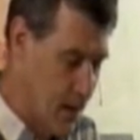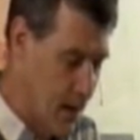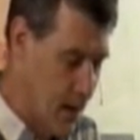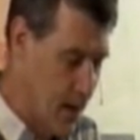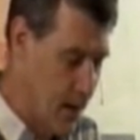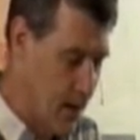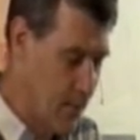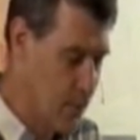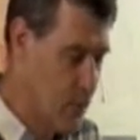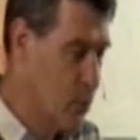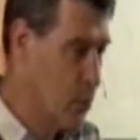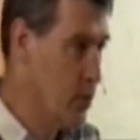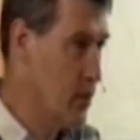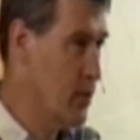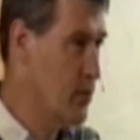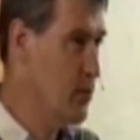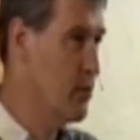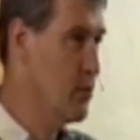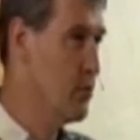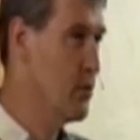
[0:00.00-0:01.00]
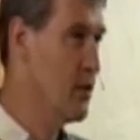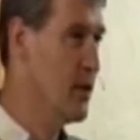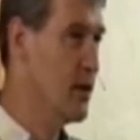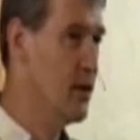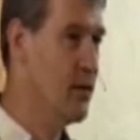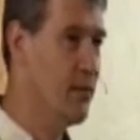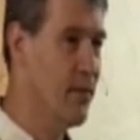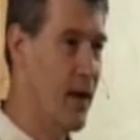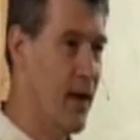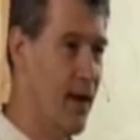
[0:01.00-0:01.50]
I'm going to
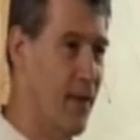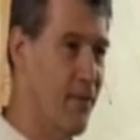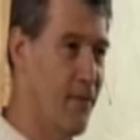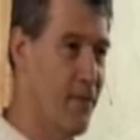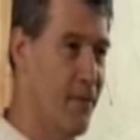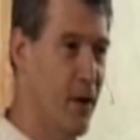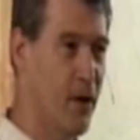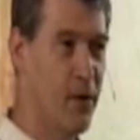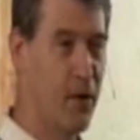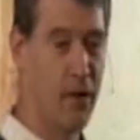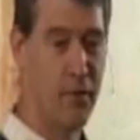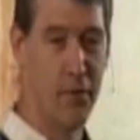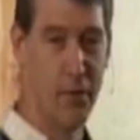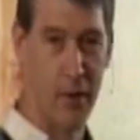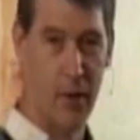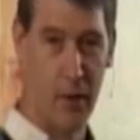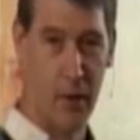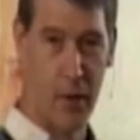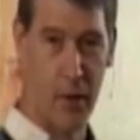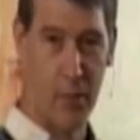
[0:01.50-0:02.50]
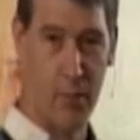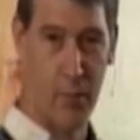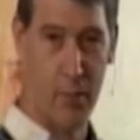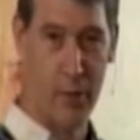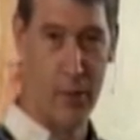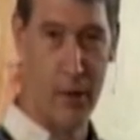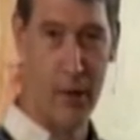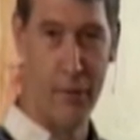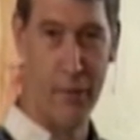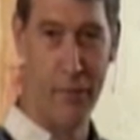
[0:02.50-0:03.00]
give a very, very
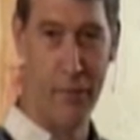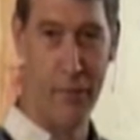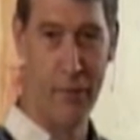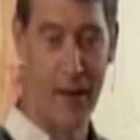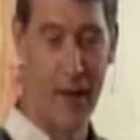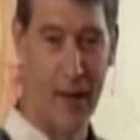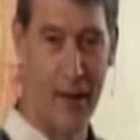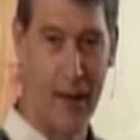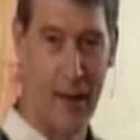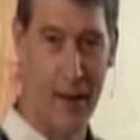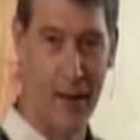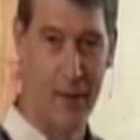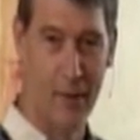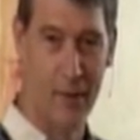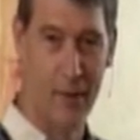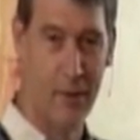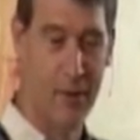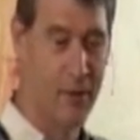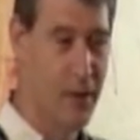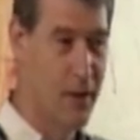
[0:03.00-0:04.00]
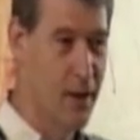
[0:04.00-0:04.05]
brief and